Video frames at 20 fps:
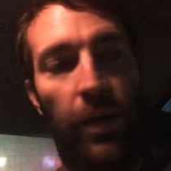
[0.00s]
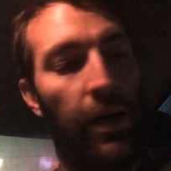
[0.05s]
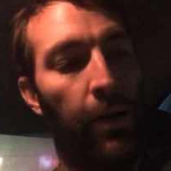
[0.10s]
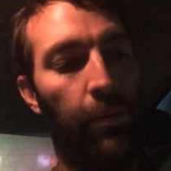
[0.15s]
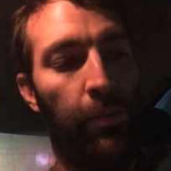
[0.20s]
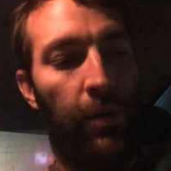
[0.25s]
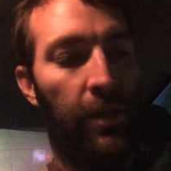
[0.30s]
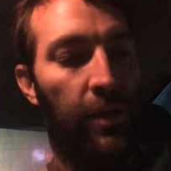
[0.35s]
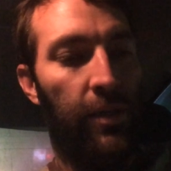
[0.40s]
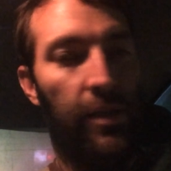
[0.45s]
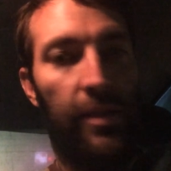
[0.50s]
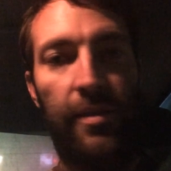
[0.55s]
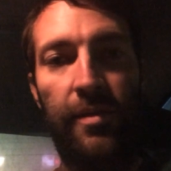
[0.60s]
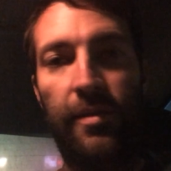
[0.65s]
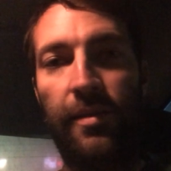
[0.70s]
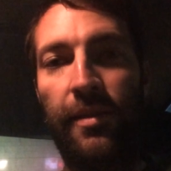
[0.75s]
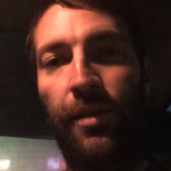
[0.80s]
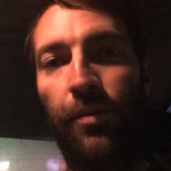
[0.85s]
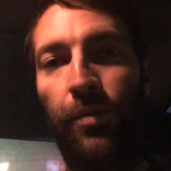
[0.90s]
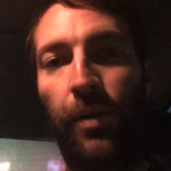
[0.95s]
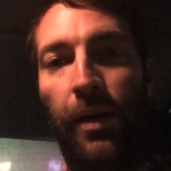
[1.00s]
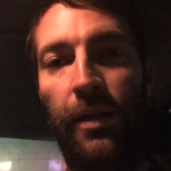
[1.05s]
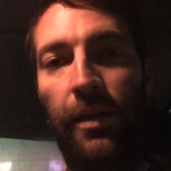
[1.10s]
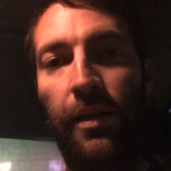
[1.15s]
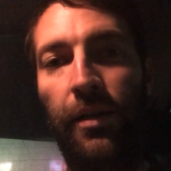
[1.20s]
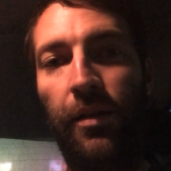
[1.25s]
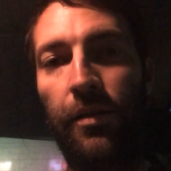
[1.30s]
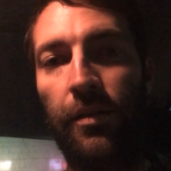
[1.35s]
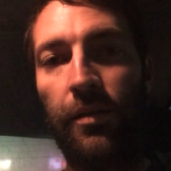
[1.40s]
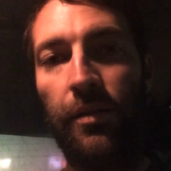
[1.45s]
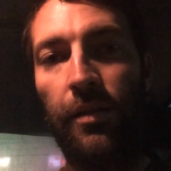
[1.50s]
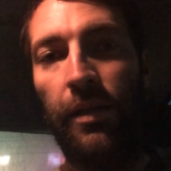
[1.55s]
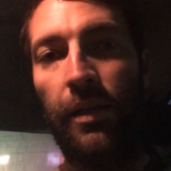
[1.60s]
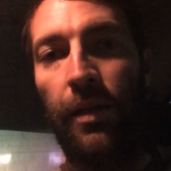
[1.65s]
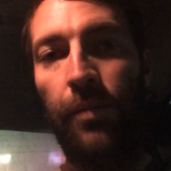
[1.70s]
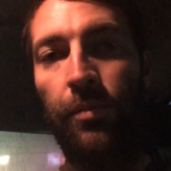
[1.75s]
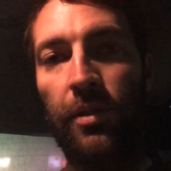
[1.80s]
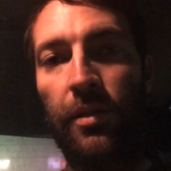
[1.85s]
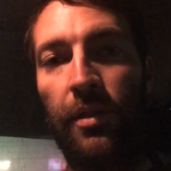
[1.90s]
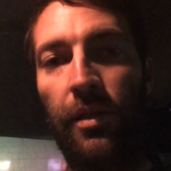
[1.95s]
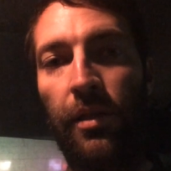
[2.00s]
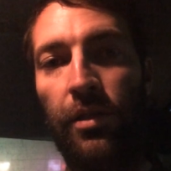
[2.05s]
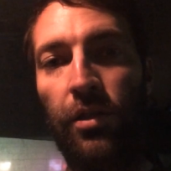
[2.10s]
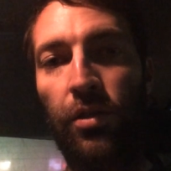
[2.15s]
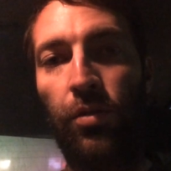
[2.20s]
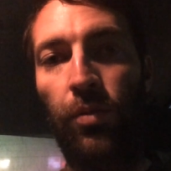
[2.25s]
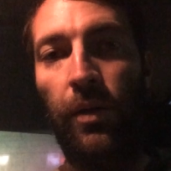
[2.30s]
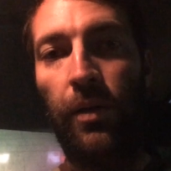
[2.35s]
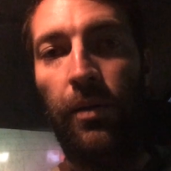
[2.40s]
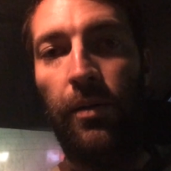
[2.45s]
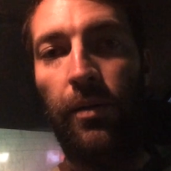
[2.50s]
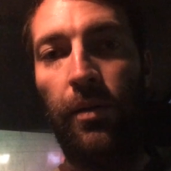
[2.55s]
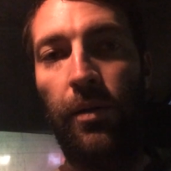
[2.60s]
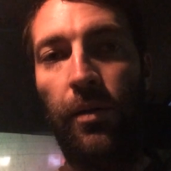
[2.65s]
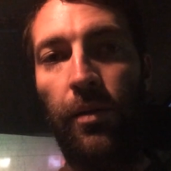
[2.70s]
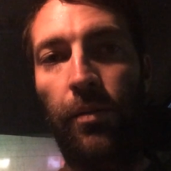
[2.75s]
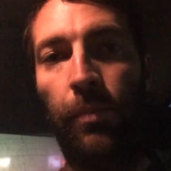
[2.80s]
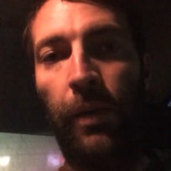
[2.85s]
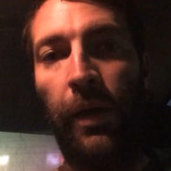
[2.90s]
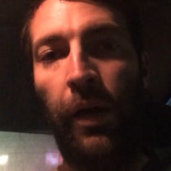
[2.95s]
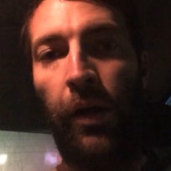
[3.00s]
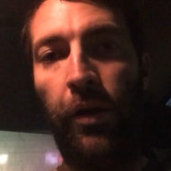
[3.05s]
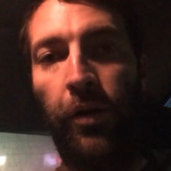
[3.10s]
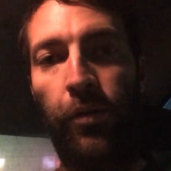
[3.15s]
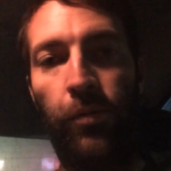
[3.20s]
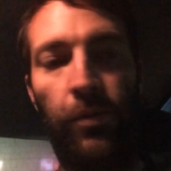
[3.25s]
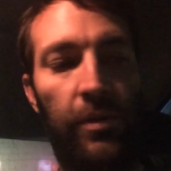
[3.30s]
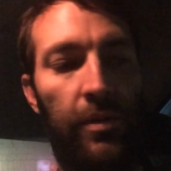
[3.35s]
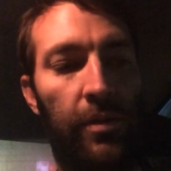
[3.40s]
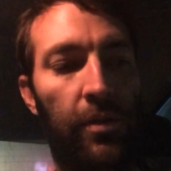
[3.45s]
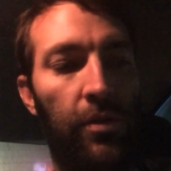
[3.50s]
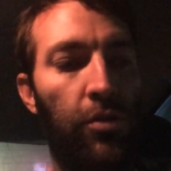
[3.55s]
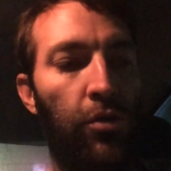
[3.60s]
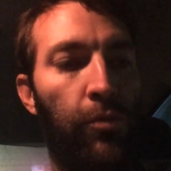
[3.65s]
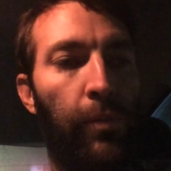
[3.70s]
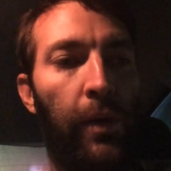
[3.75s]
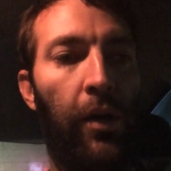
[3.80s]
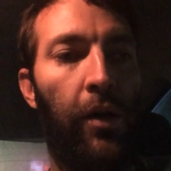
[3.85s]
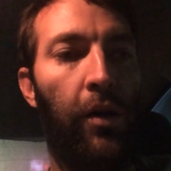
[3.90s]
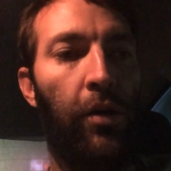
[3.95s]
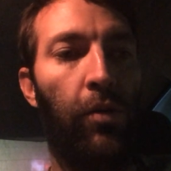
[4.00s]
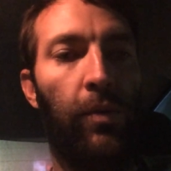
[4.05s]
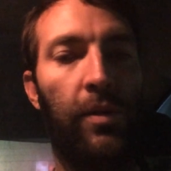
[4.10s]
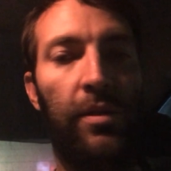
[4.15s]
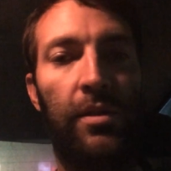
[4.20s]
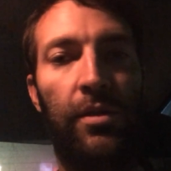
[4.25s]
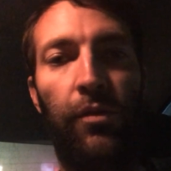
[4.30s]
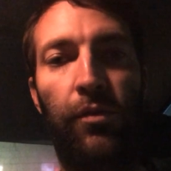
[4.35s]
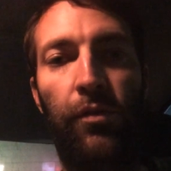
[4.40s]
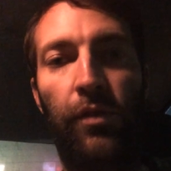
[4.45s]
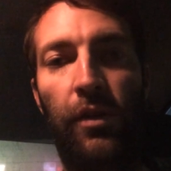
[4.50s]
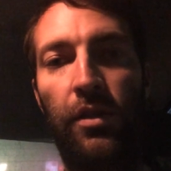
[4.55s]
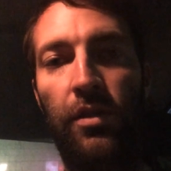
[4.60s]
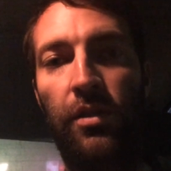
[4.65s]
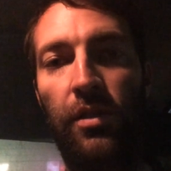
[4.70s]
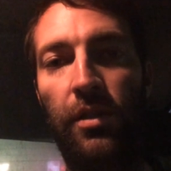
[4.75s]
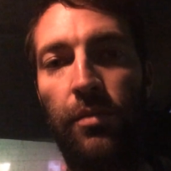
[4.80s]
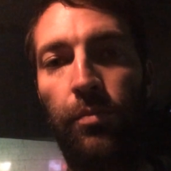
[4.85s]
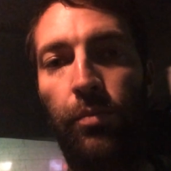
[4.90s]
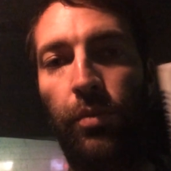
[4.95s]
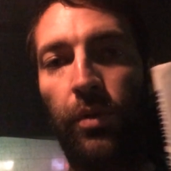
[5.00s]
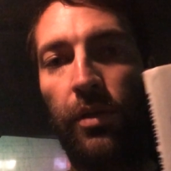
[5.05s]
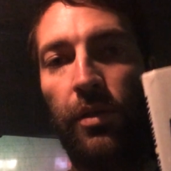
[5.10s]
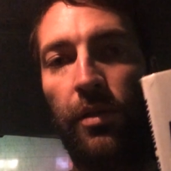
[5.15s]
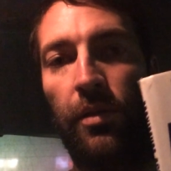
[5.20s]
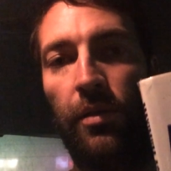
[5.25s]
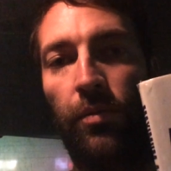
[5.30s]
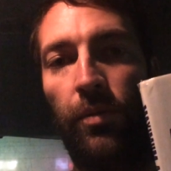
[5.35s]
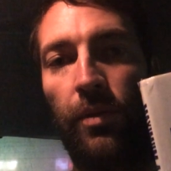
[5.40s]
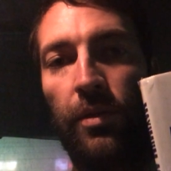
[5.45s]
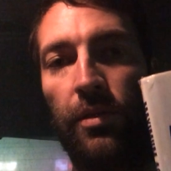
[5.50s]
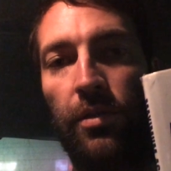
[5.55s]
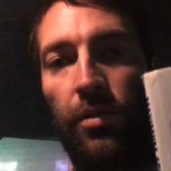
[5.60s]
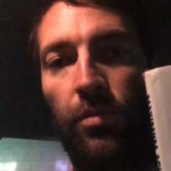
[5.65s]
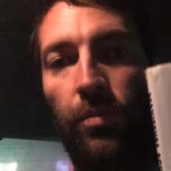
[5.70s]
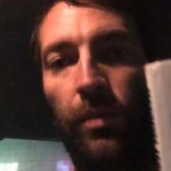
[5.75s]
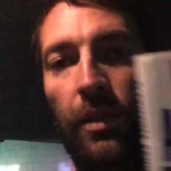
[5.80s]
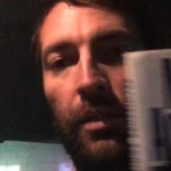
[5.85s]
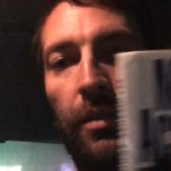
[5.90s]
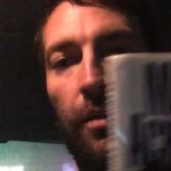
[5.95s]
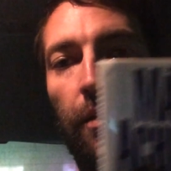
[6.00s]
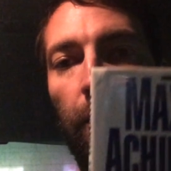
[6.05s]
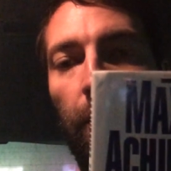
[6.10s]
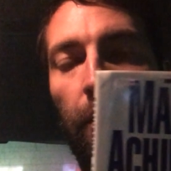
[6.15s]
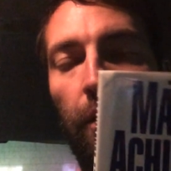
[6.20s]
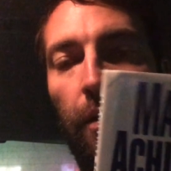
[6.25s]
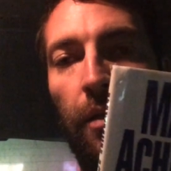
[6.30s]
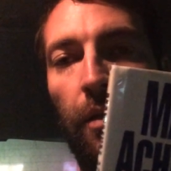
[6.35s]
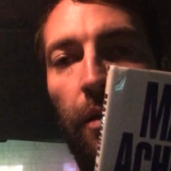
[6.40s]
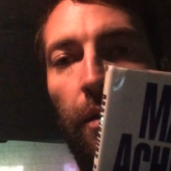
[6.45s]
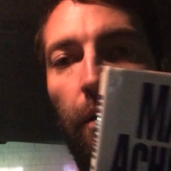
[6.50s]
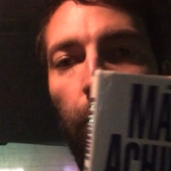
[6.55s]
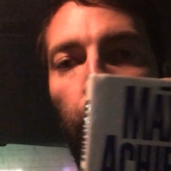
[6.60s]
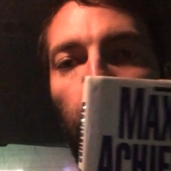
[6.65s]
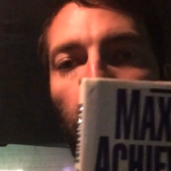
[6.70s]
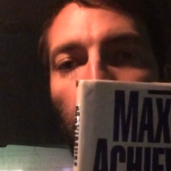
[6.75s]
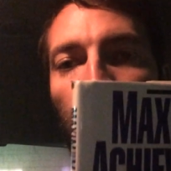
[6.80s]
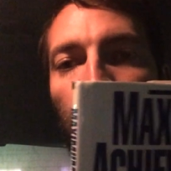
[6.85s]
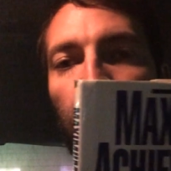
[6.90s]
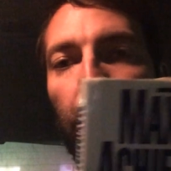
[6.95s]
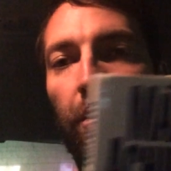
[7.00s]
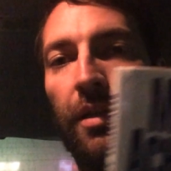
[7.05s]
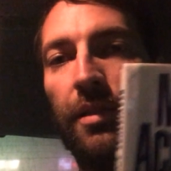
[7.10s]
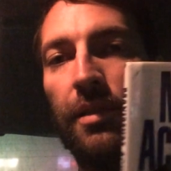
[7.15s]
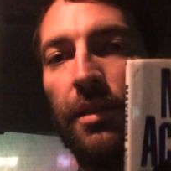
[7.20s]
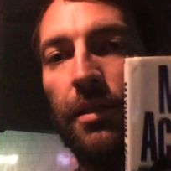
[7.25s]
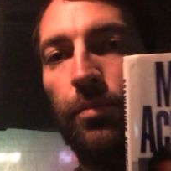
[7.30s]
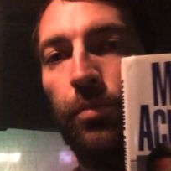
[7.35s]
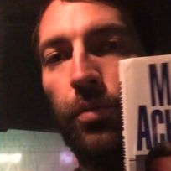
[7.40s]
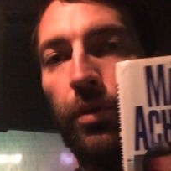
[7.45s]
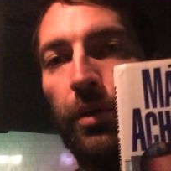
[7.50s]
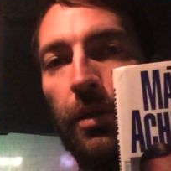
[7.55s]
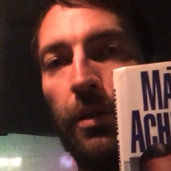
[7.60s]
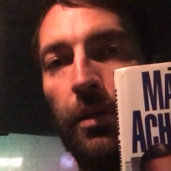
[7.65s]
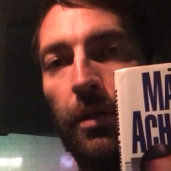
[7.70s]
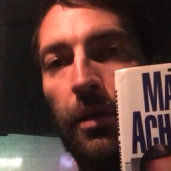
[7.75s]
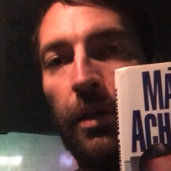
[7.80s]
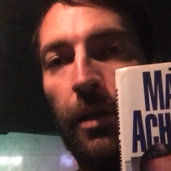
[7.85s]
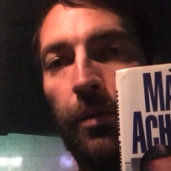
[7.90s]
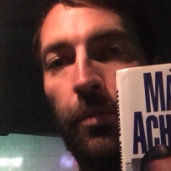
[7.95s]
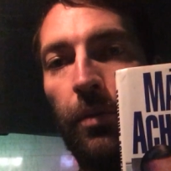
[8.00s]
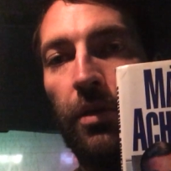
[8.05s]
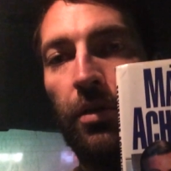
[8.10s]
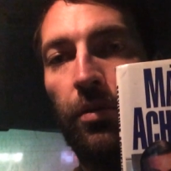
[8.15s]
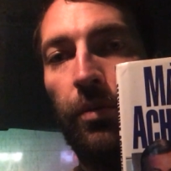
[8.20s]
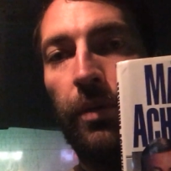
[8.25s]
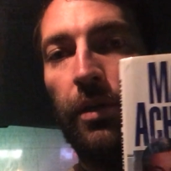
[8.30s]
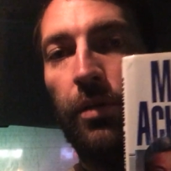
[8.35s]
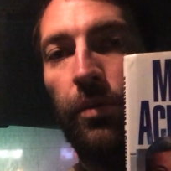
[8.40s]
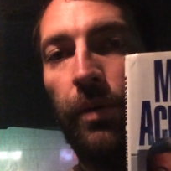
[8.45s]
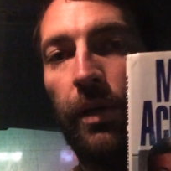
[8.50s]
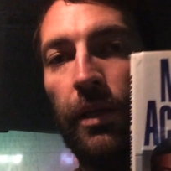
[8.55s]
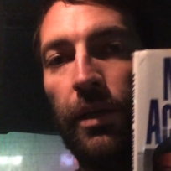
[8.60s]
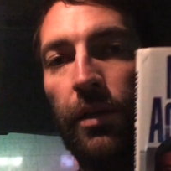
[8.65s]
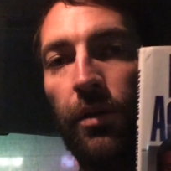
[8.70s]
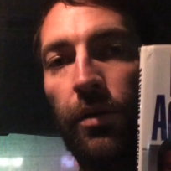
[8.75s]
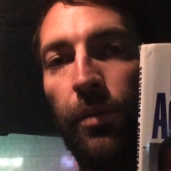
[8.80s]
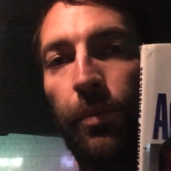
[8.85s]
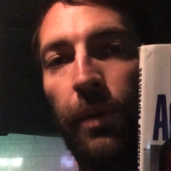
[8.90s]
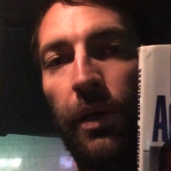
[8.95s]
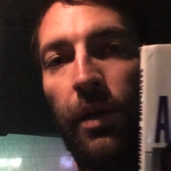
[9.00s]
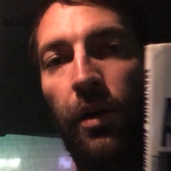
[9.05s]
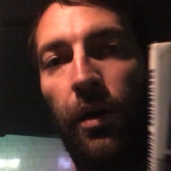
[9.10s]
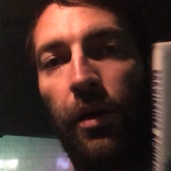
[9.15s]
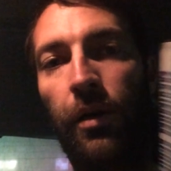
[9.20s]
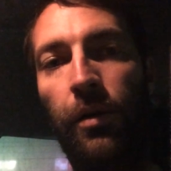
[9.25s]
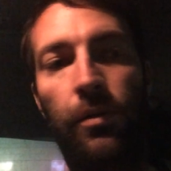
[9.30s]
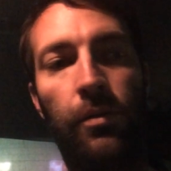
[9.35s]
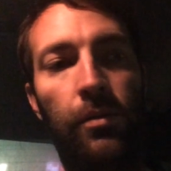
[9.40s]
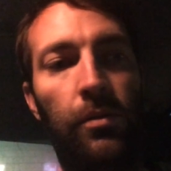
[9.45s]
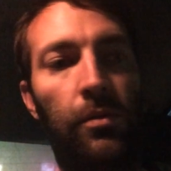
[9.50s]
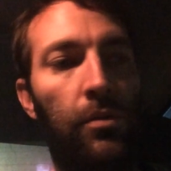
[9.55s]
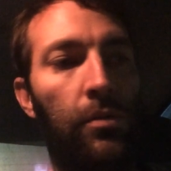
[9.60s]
I'm going to just sit right here and I'm just going to do what my heart wants to do. My heart wants to finish this book, wants to read Brian Tracy's book, and I'm going to read it right here in my car.